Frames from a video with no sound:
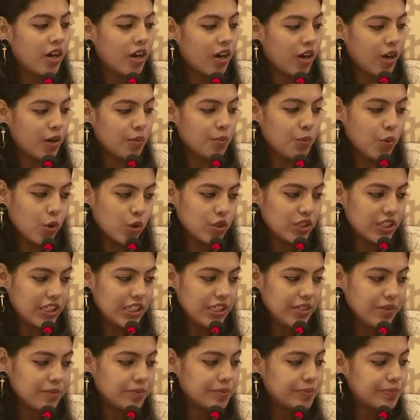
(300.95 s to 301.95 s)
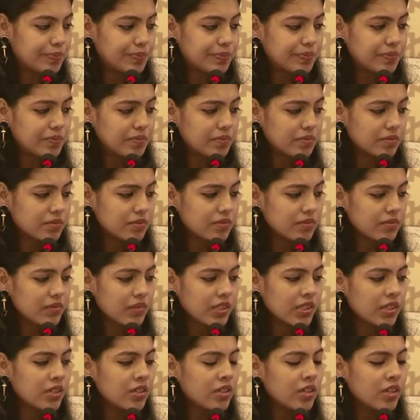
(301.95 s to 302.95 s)
Modi.
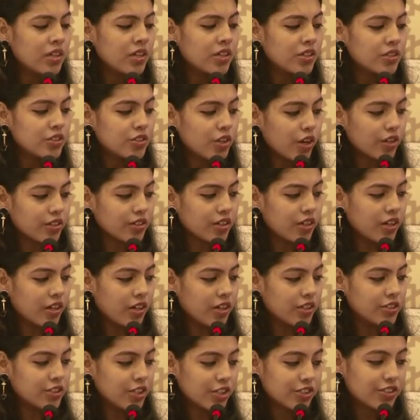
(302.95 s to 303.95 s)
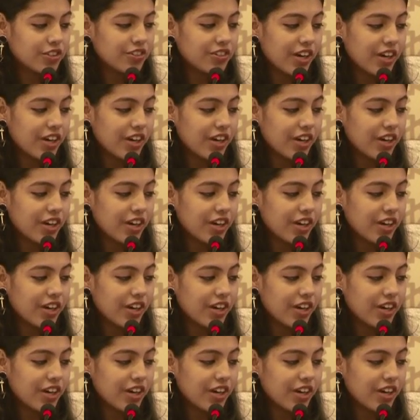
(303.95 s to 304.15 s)
Dr.